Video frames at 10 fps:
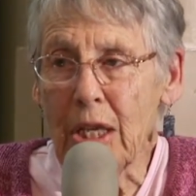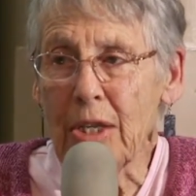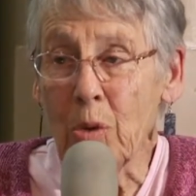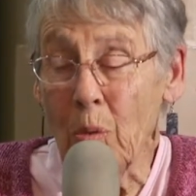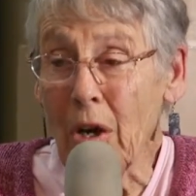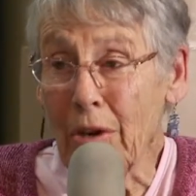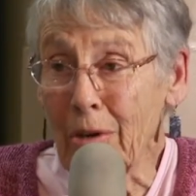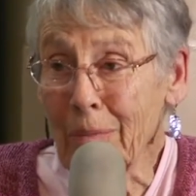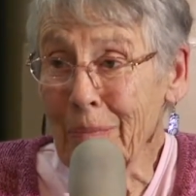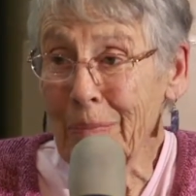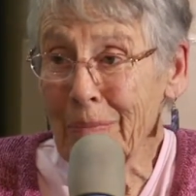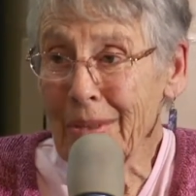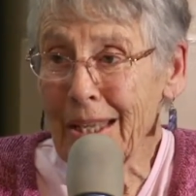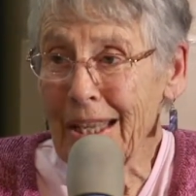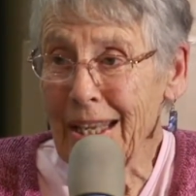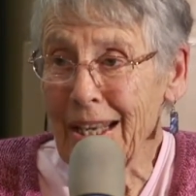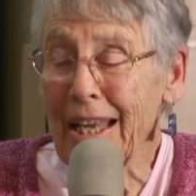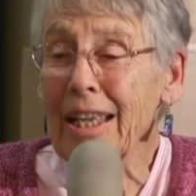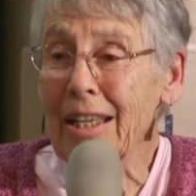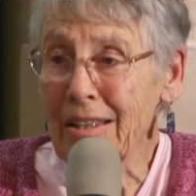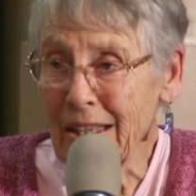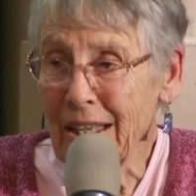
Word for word: like the water and like